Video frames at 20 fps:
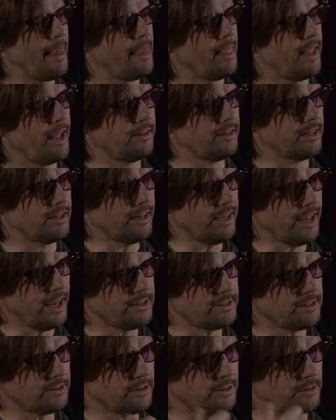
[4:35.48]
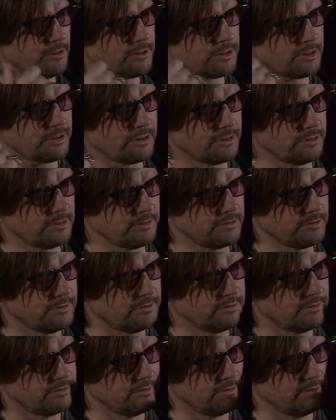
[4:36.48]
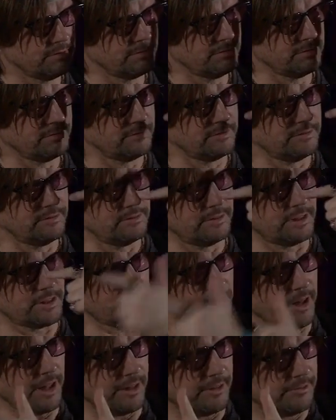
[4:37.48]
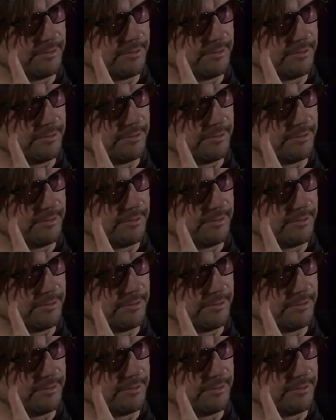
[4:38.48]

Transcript: And then I had to go to the toilet.